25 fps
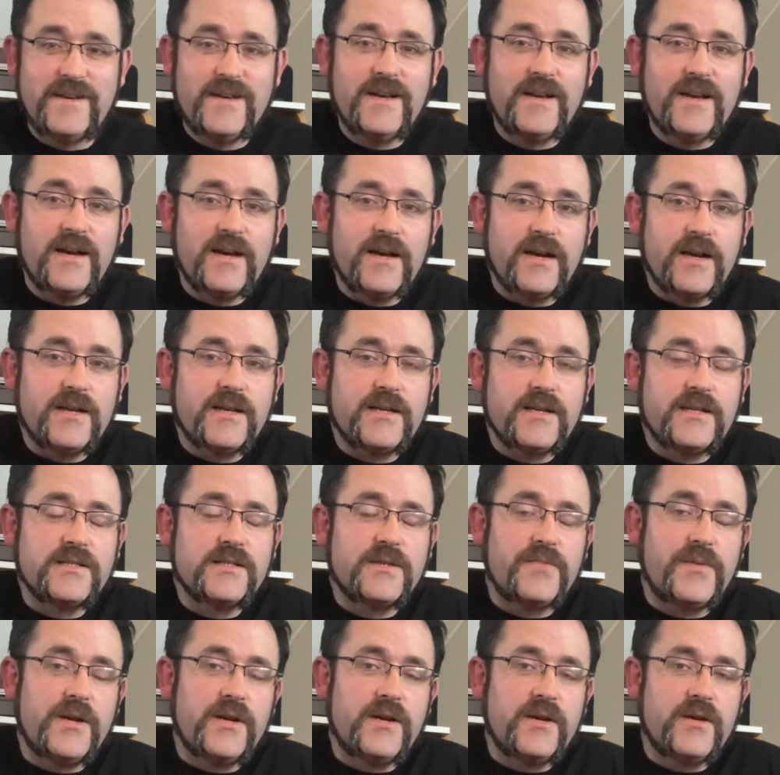I guess,
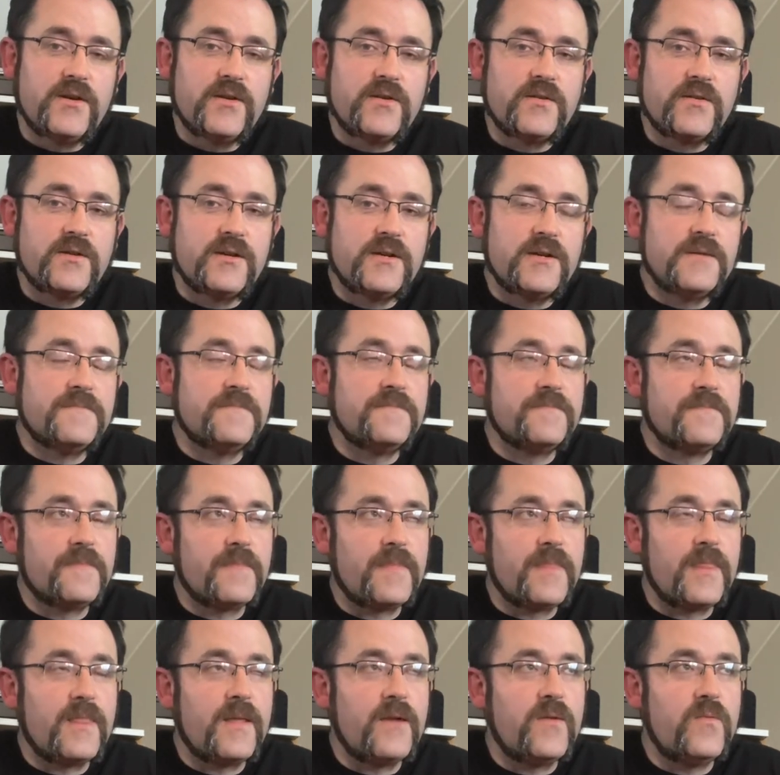depending on
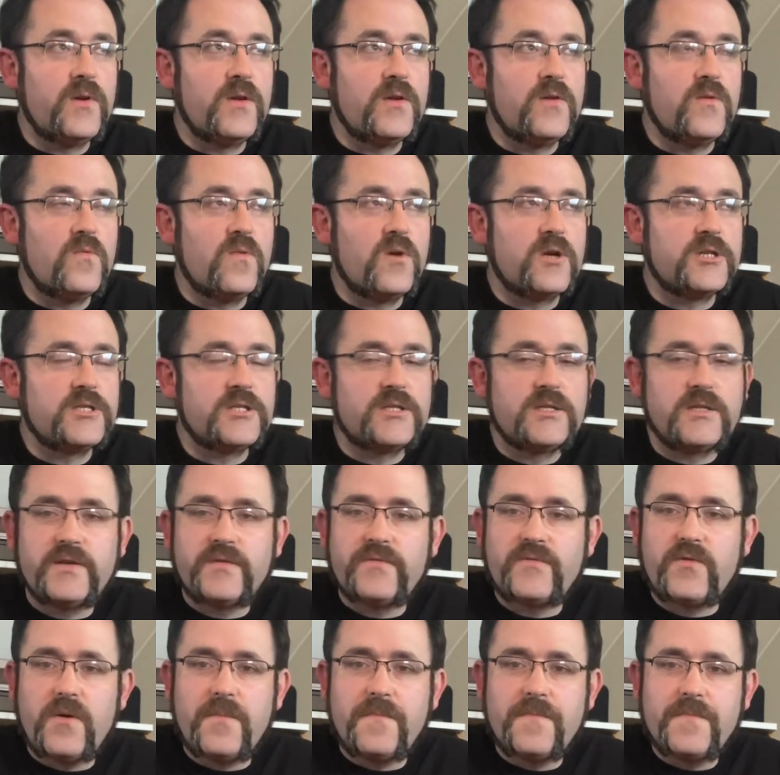where you're watching this
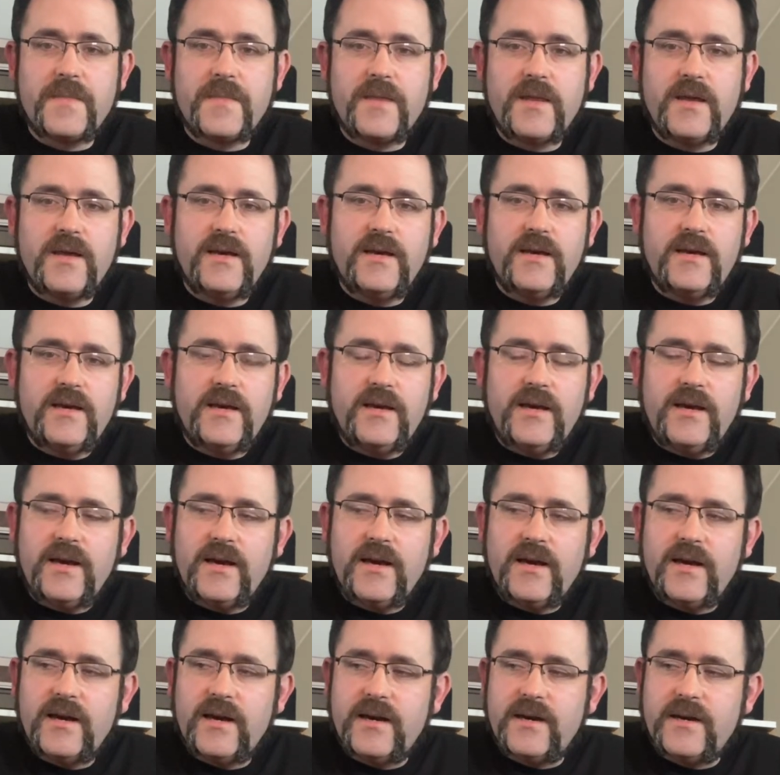from.
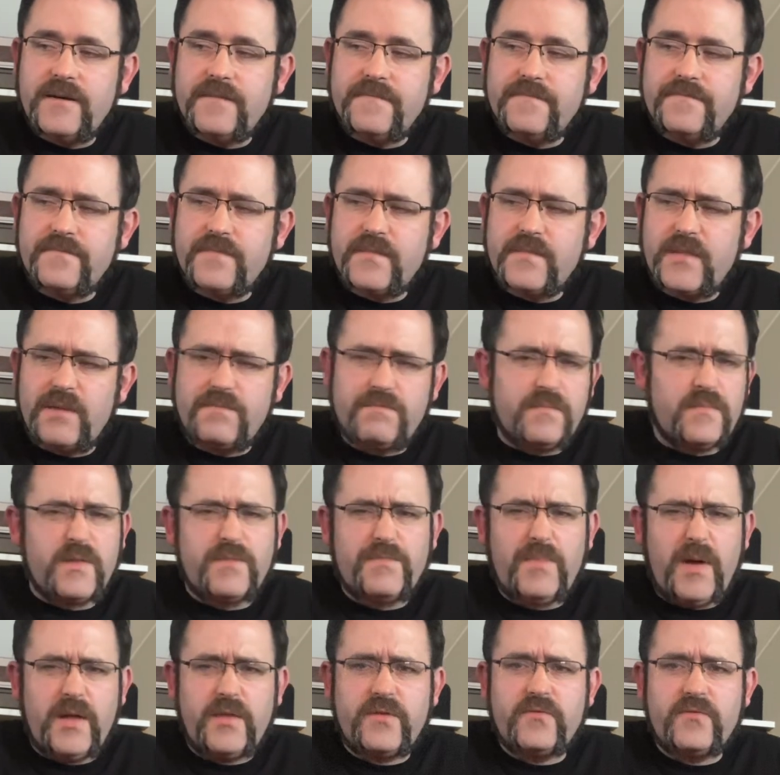It's
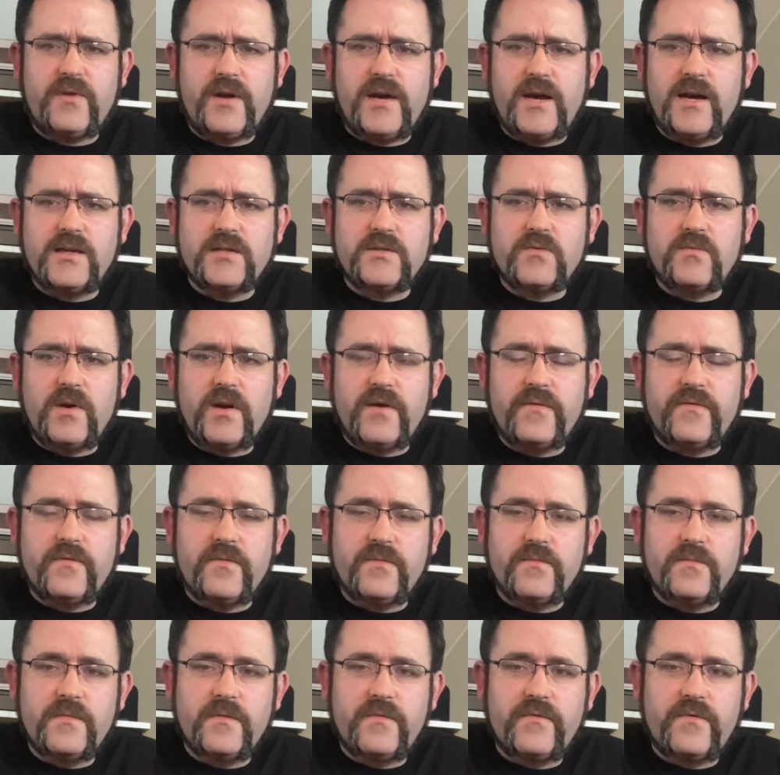about 3 hours away
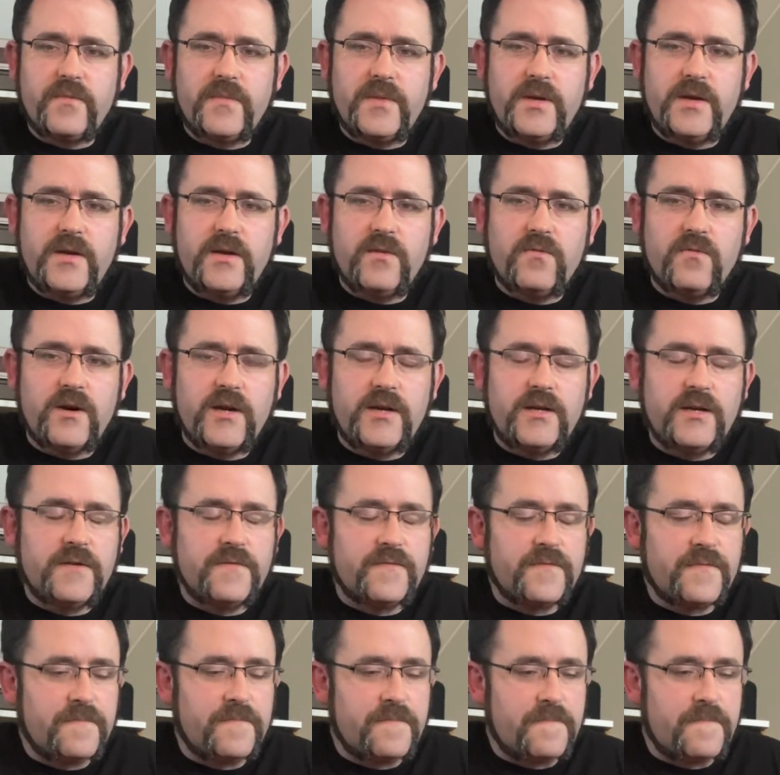from here where I live.